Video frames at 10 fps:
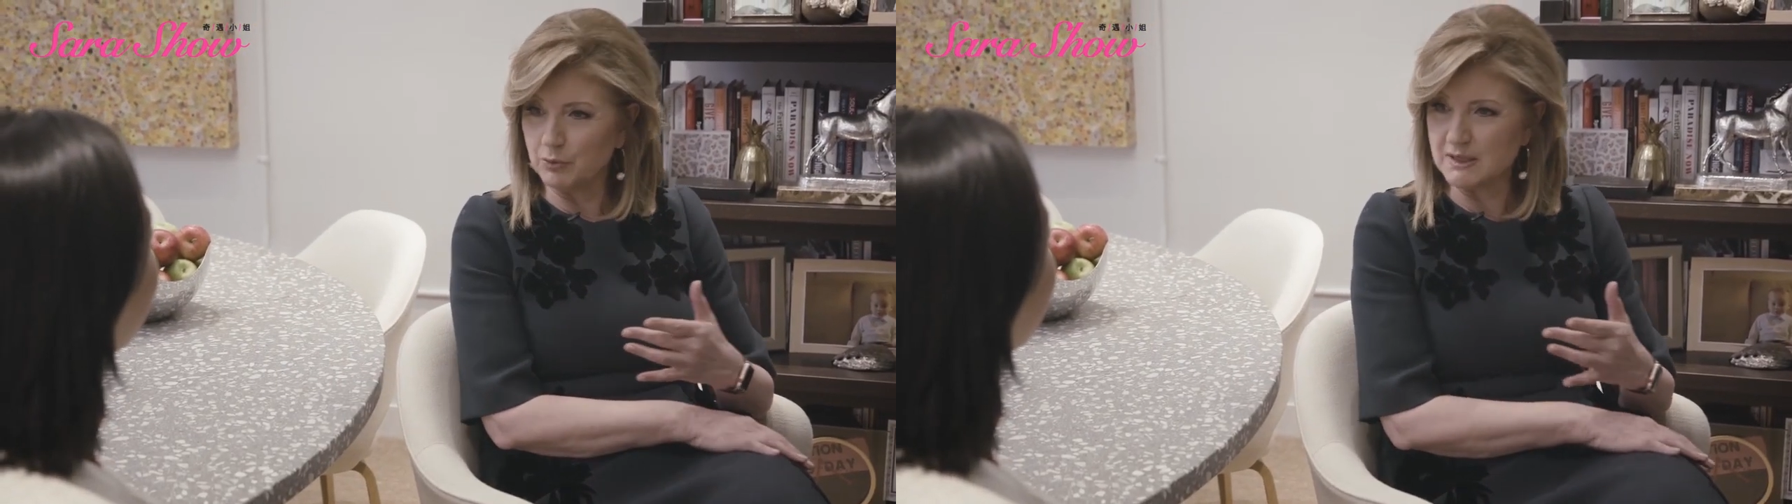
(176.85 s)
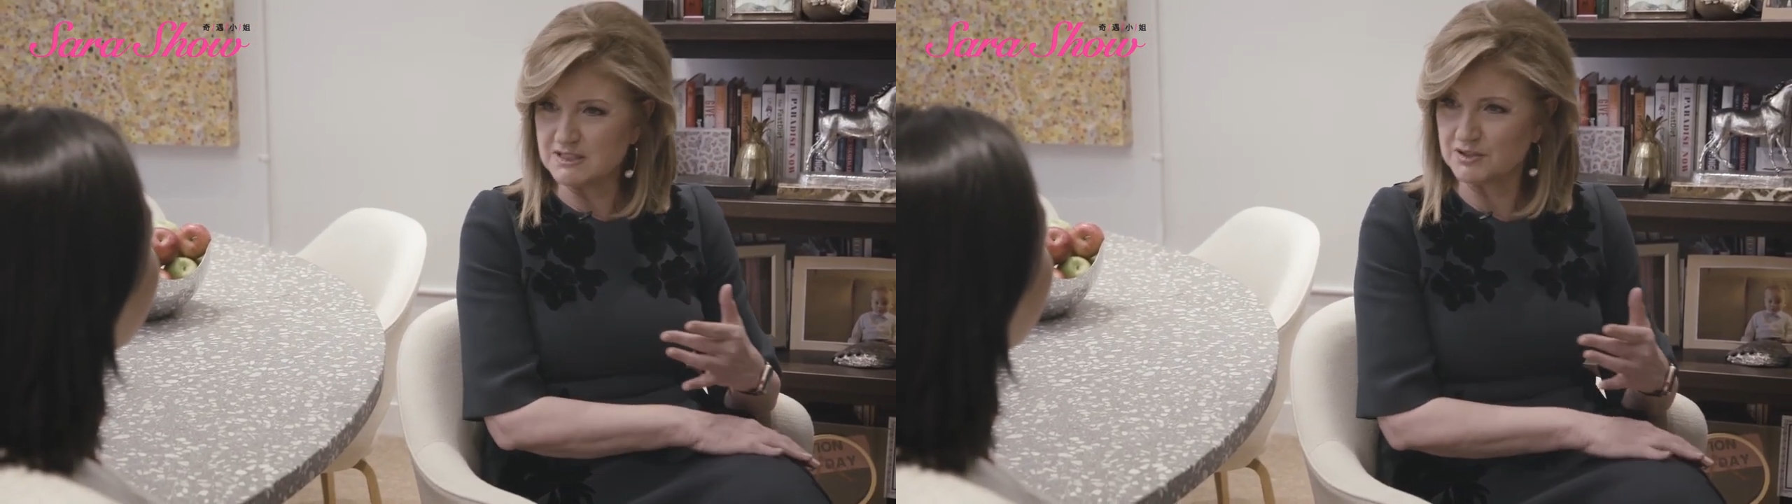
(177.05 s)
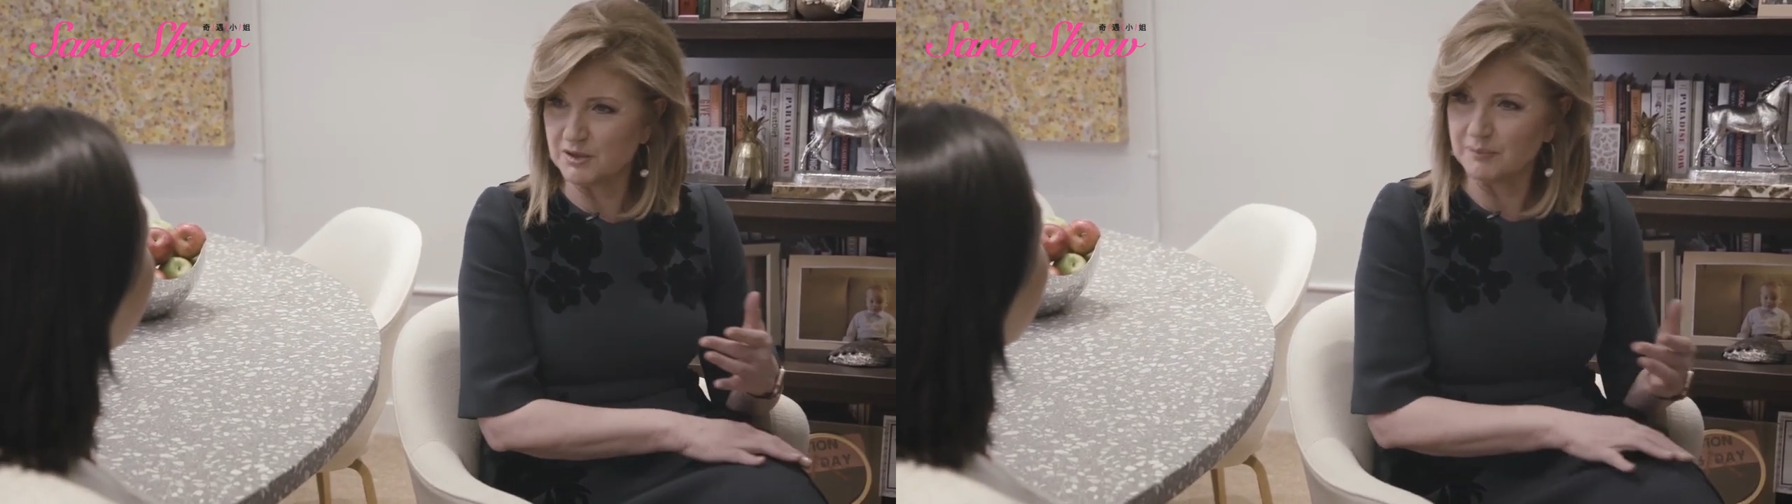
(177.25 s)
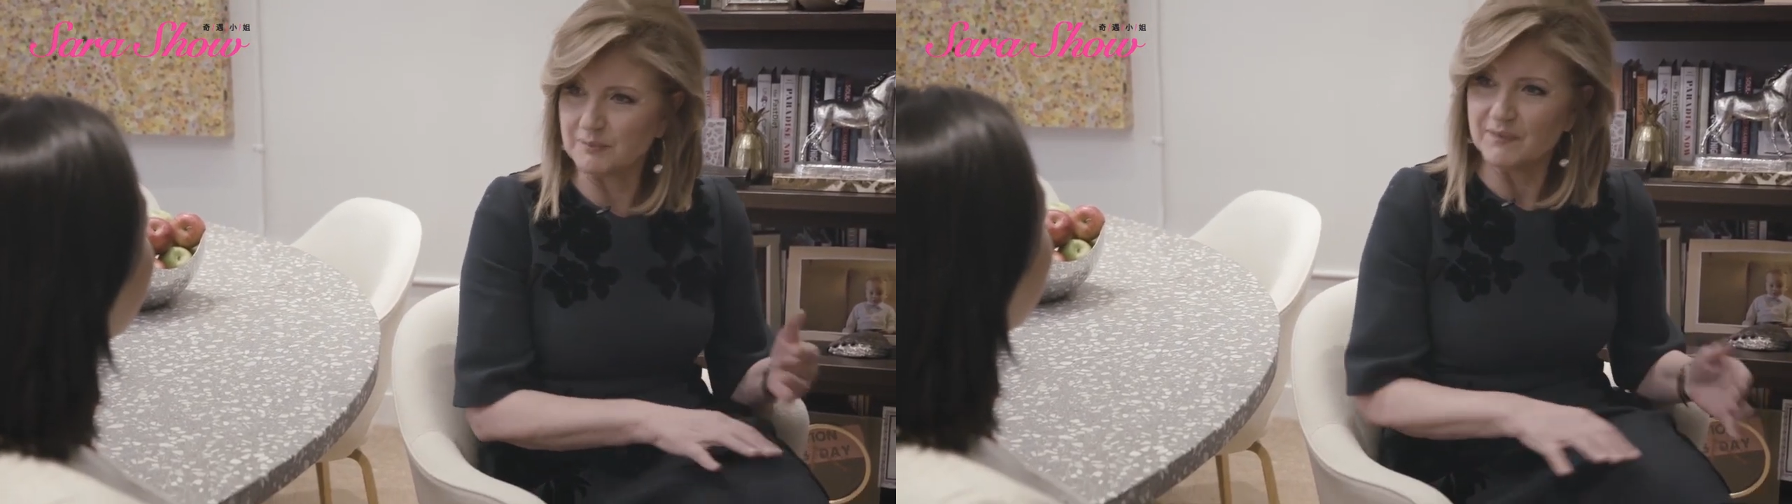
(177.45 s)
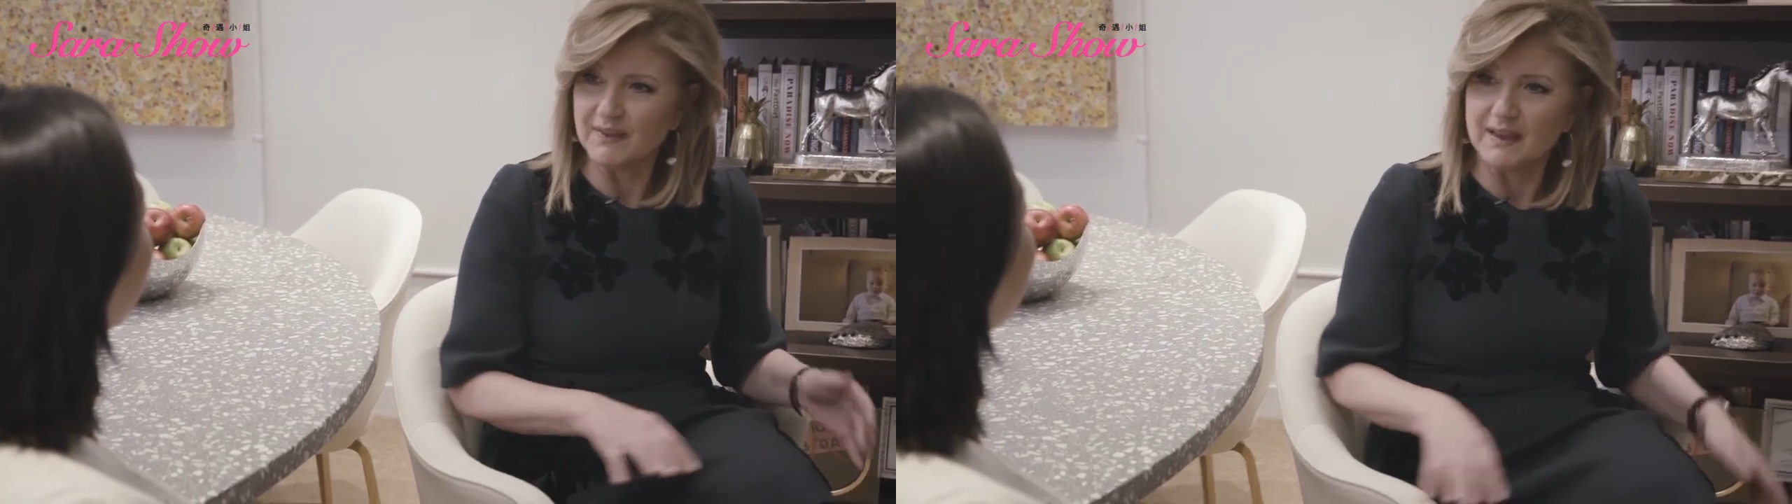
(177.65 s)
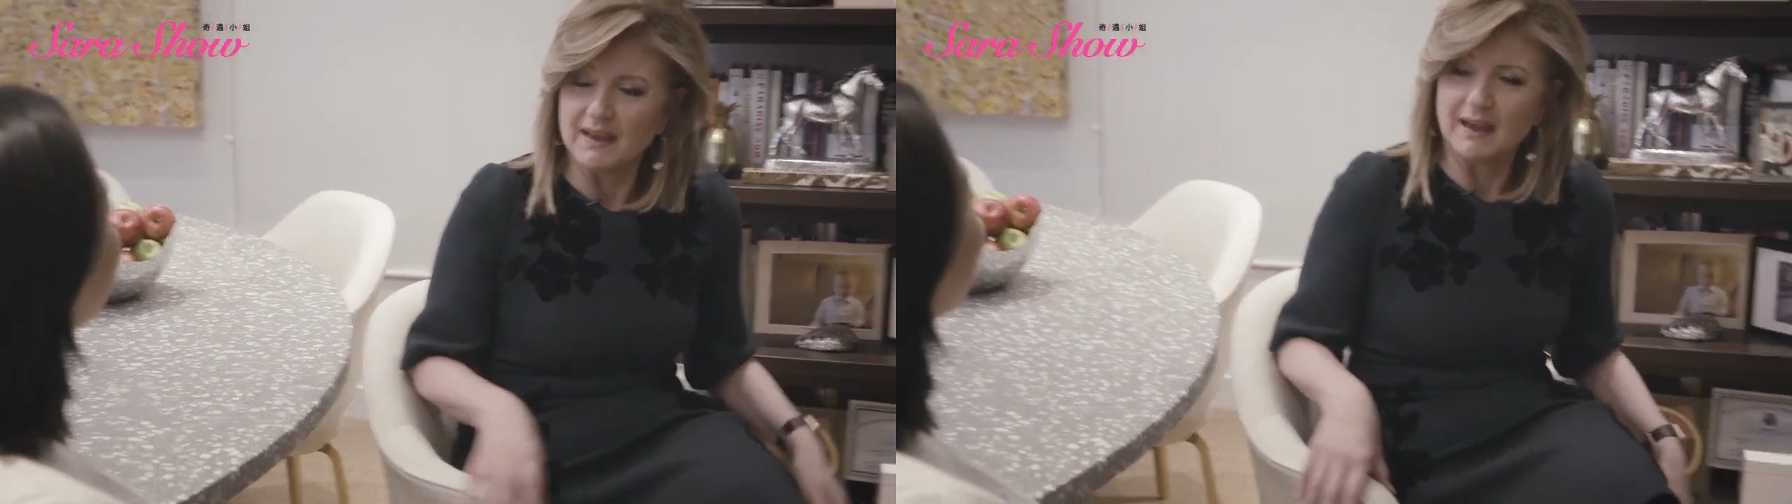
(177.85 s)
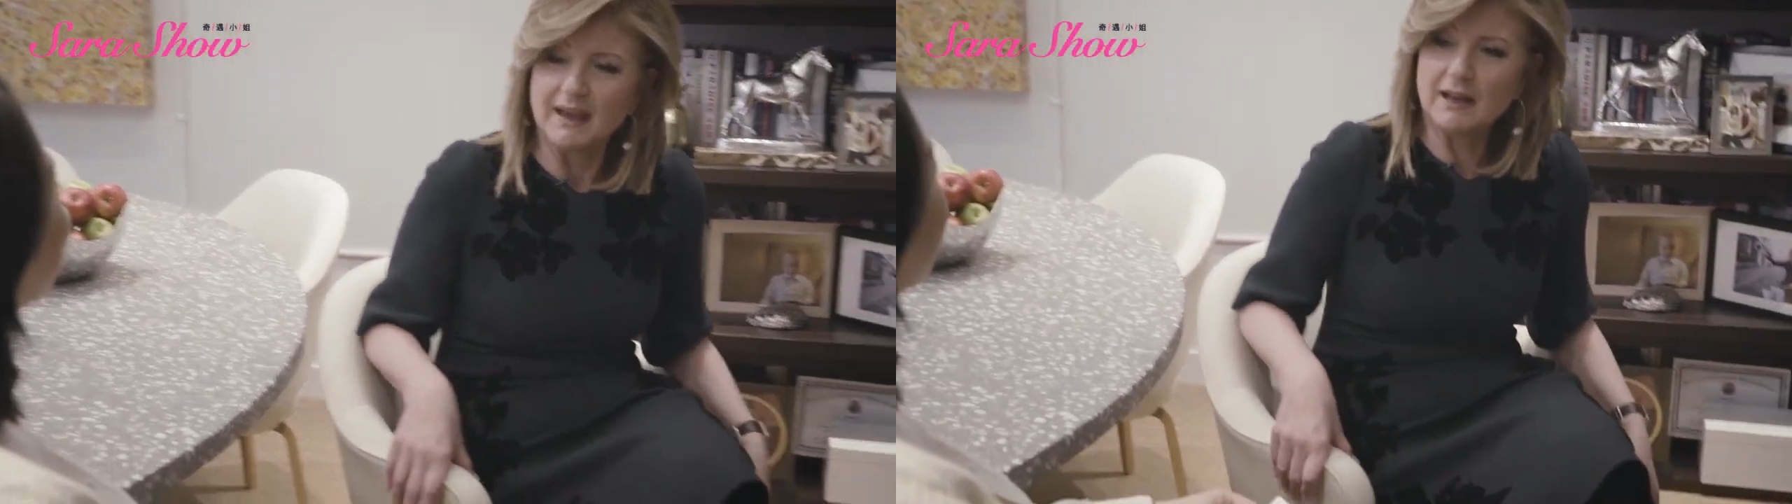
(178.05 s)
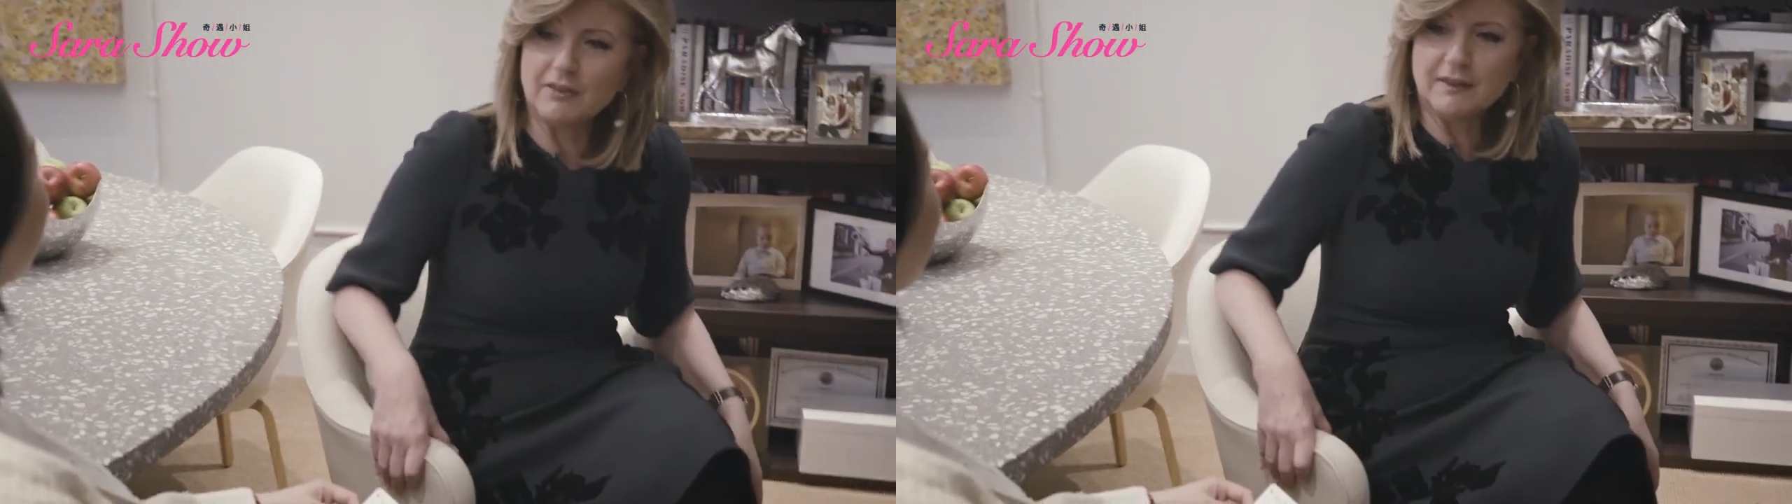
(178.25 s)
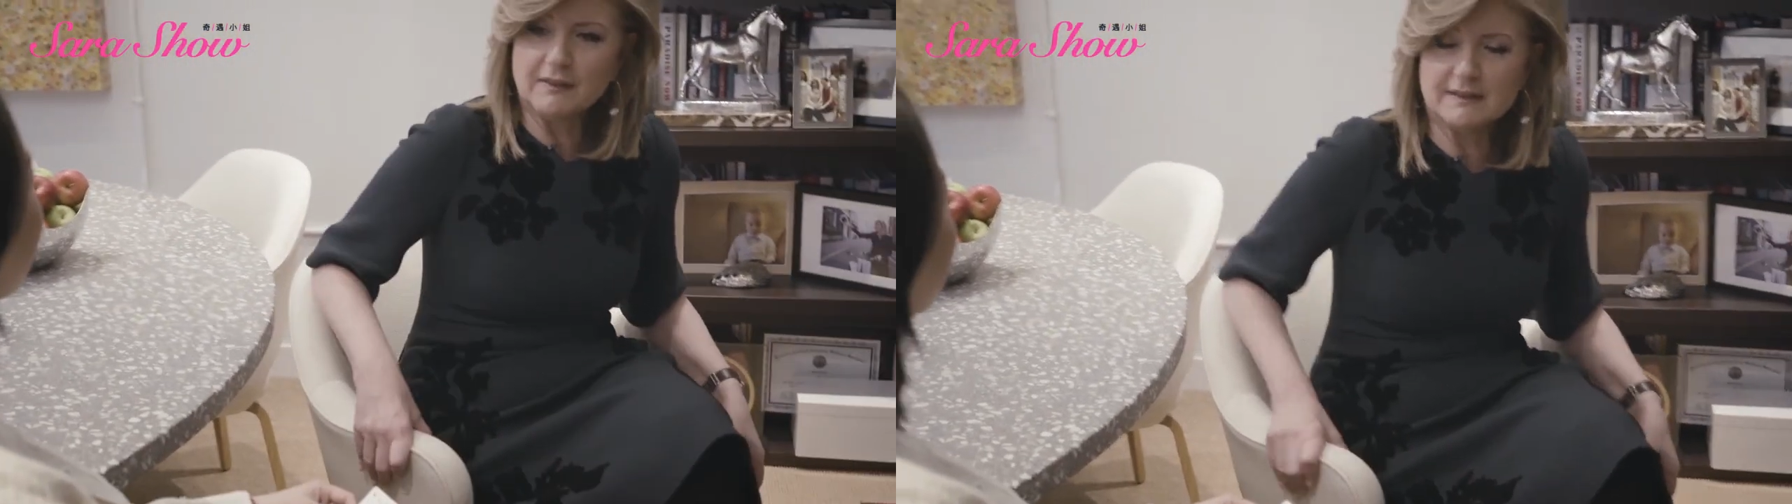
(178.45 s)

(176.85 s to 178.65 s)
wisdom. And I think